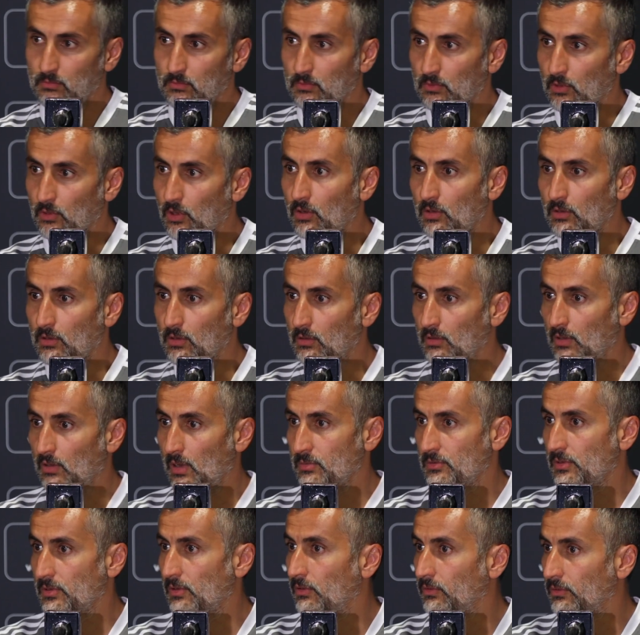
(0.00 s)
No,
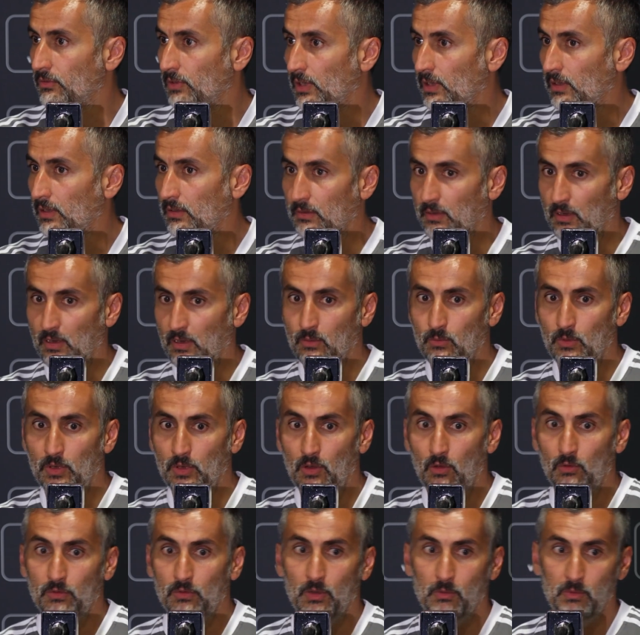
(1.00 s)
absolutely. We
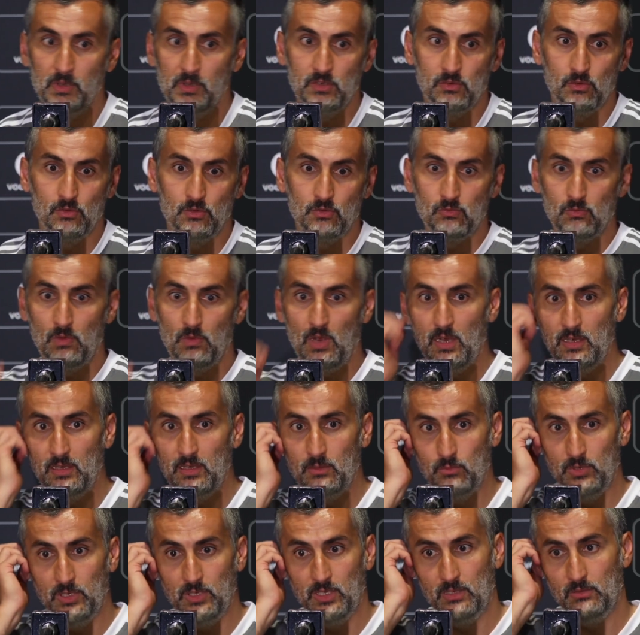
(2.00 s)
know the reasons why
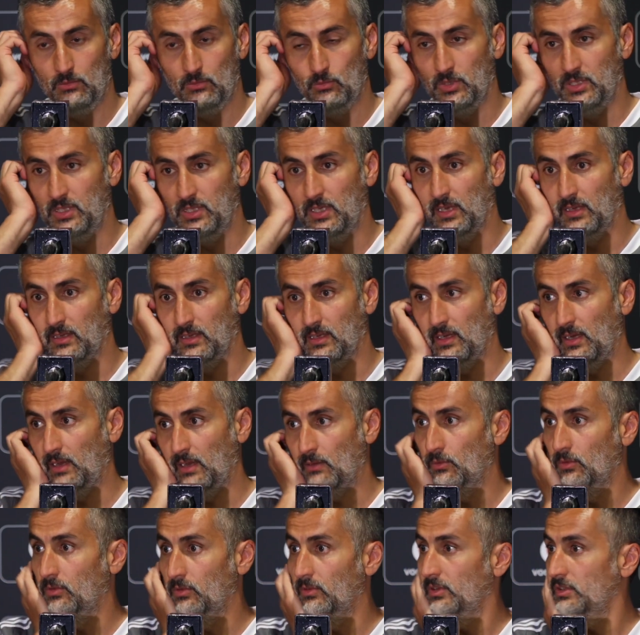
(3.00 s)
we didn't get a
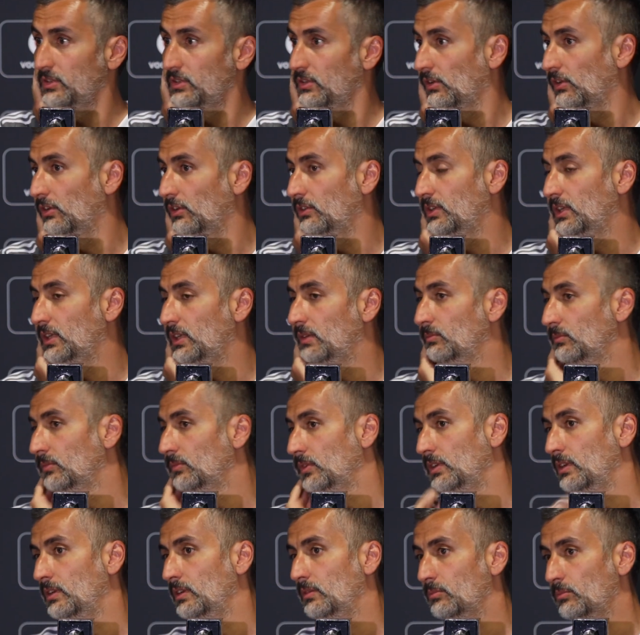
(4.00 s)
good result
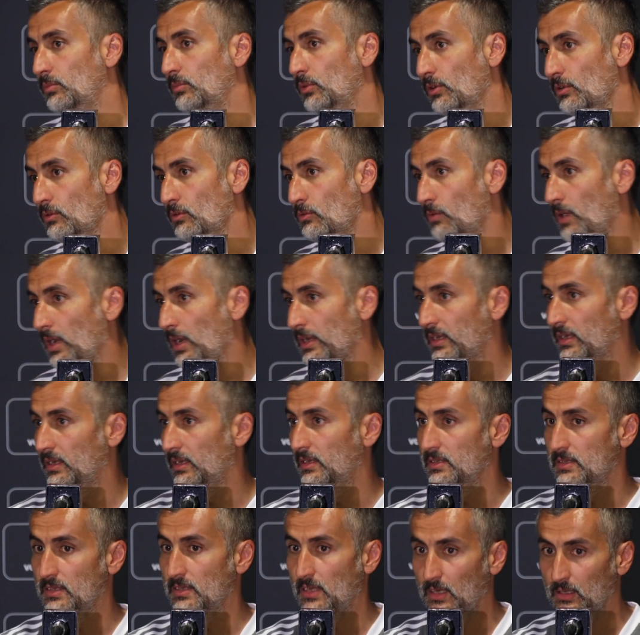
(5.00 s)
in Polo Kwane
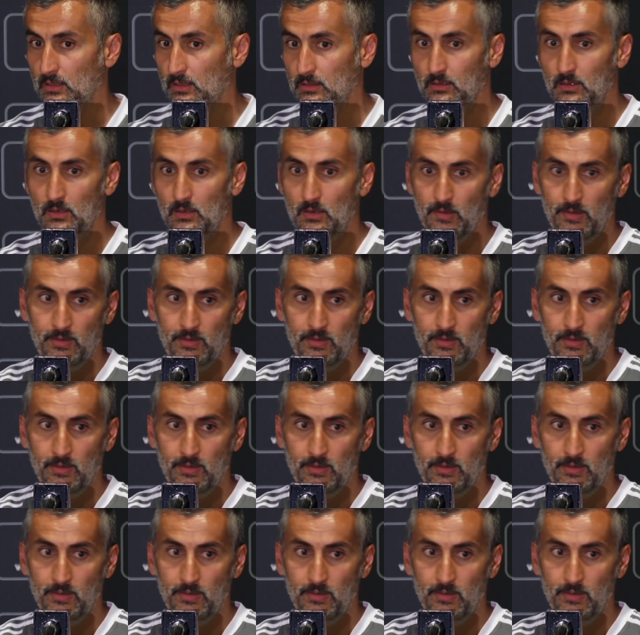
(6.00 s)
is done.